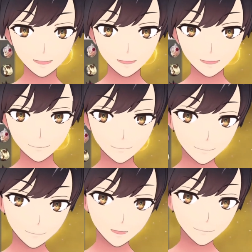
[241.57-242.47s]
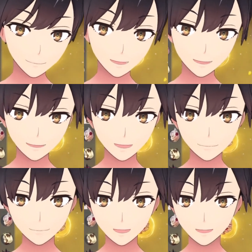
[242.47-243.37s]
a defense buff, but it's not really going
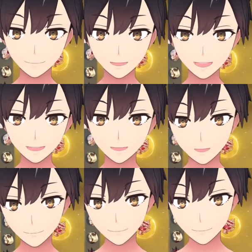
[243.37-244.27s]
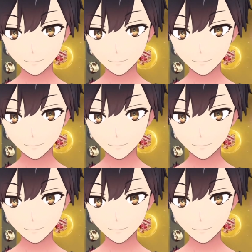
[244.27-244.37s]
to be that helpful.